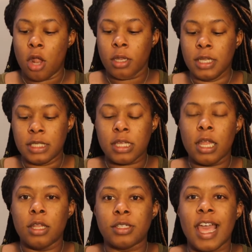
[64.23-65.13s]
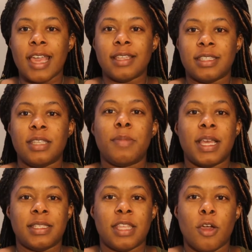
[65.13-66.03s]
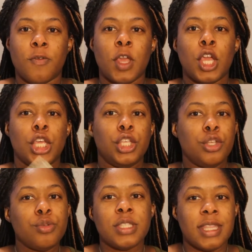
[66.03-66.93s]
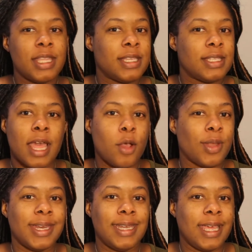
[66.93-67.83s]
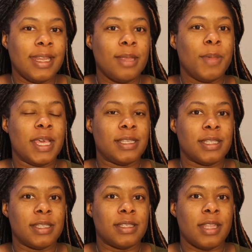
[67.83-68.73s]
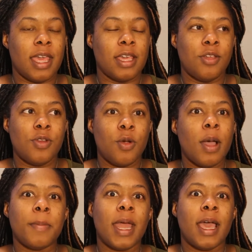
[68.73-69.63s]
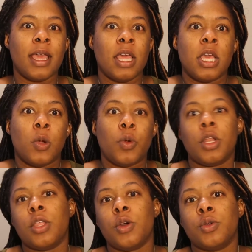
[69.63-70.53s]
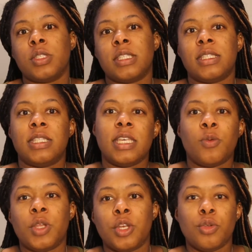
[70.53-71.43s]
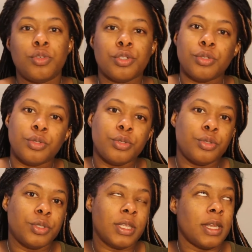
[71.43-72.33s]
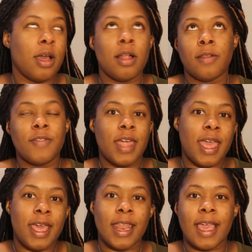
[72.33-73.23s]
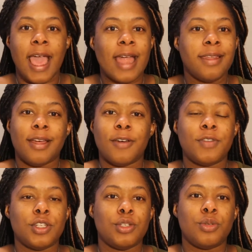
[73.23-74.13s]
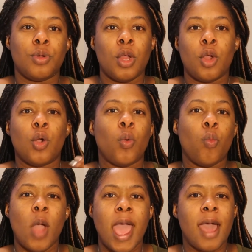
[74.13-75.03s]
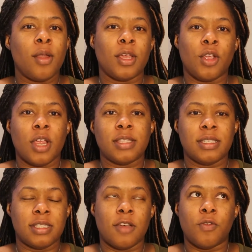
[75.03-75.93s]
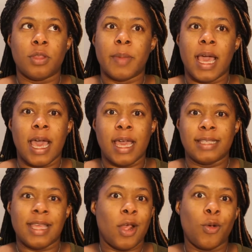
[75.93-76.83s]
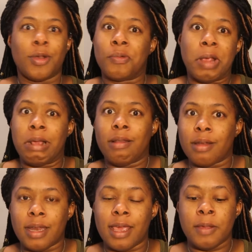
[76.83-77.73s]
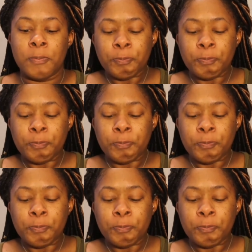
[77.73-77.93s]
all of these colors, I can see myself using this like on a daily basis. Like, you know, I'm not one of those stick with neutrals and all of that. Like, I love to do wild and crazy stuff with my eyes, like on a regular day.